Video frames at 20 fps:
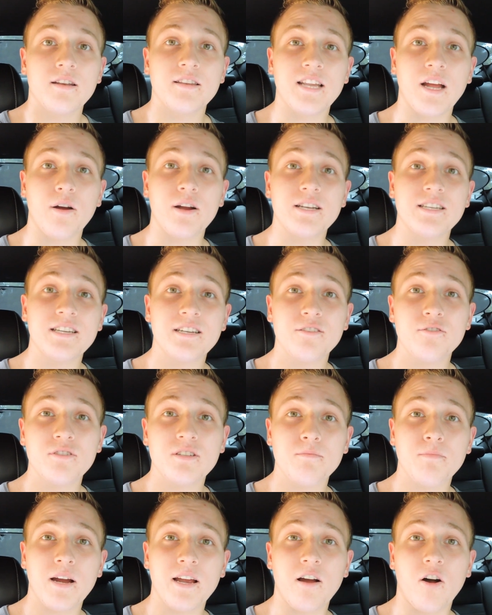Now I did used
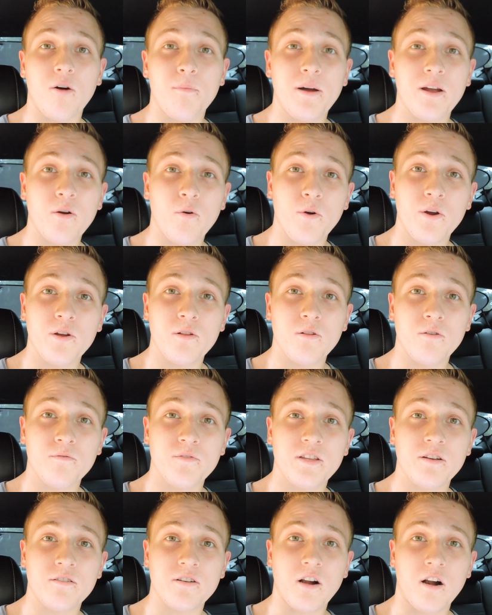to buy all my oil over
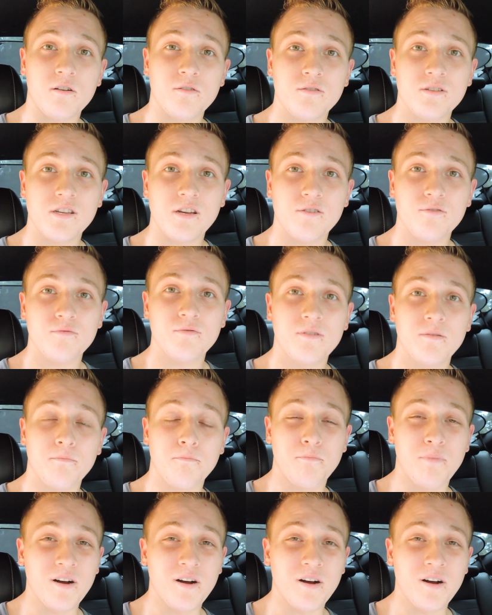there at AutoZone,